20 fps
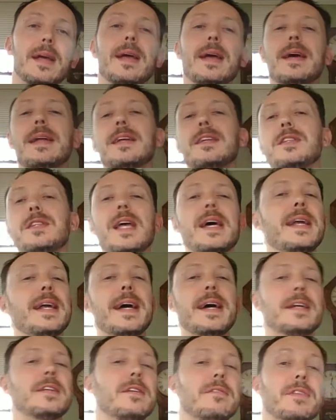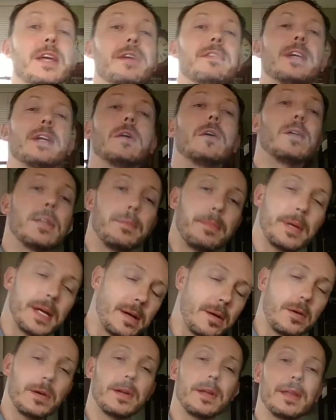And it's that act of giving all the
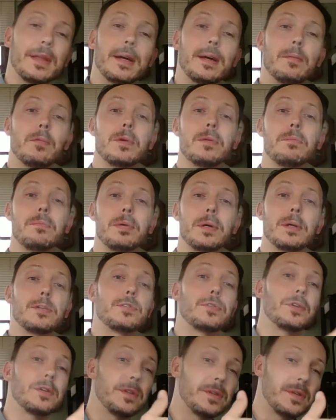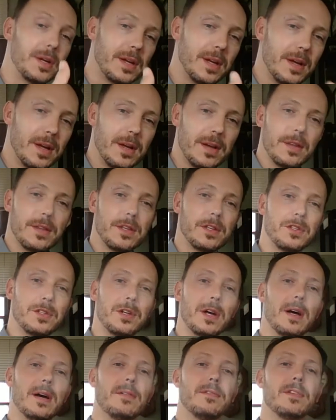power to that one person, the
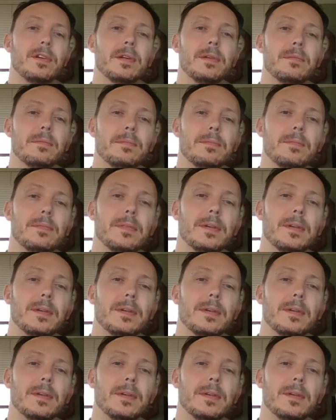sovereign,